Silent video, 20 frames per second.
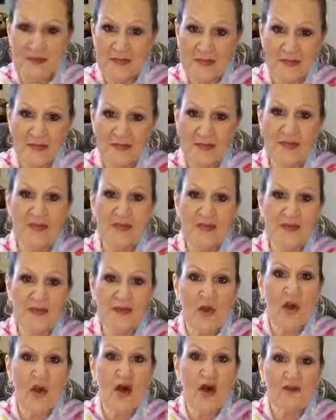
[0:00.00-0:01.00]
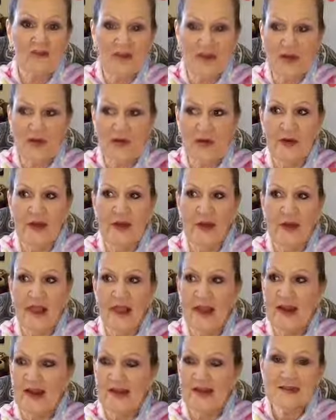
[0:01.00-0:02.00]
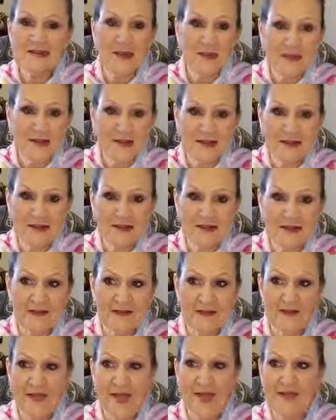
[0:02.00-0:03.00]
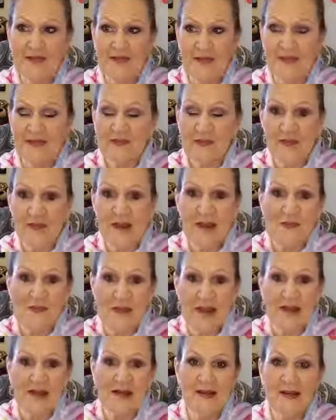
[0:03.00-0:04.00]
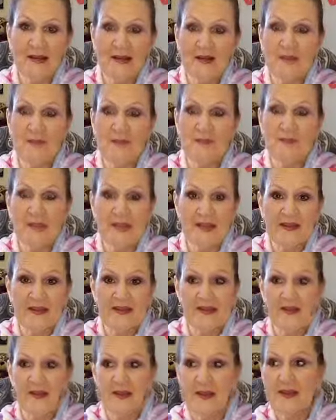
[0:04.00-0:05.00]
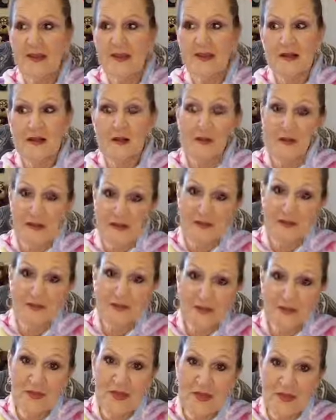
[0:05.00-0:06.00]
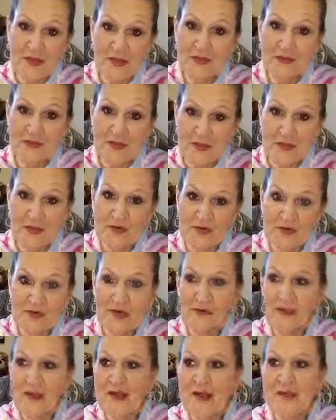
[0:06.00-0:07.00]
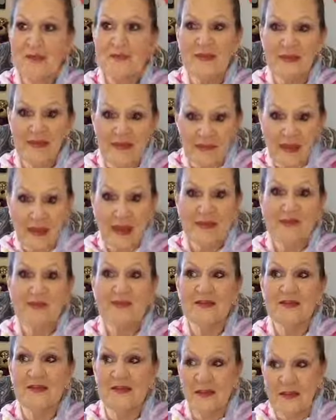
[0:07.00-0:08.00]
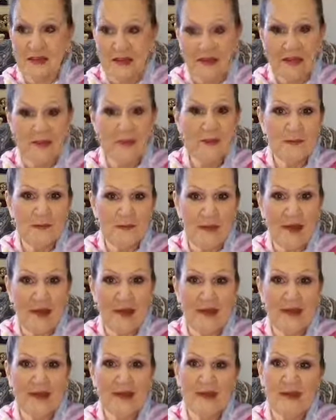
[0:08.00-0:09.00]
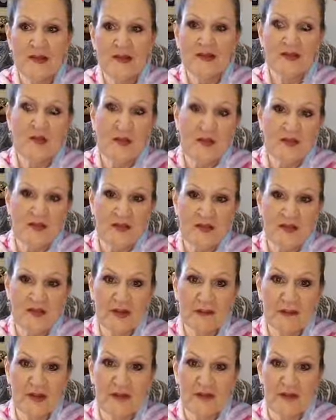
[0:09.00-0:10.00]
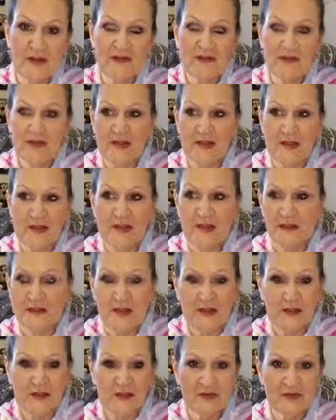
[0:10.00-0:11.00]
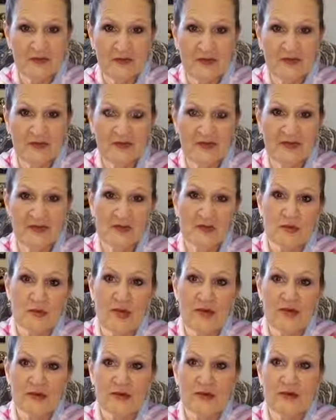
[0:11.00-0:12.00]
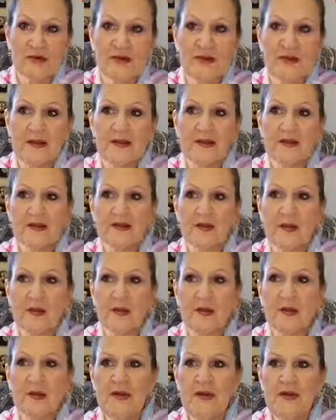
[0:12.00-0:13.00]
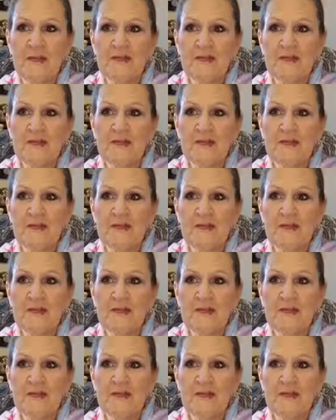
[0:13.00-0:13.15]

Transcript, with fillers: something's off here. Anytime I didn't listen to that, that's when I made the biggest lessons that I got to learn from, mistakes in my choices and in my life and, and in my, my sense of direction. So,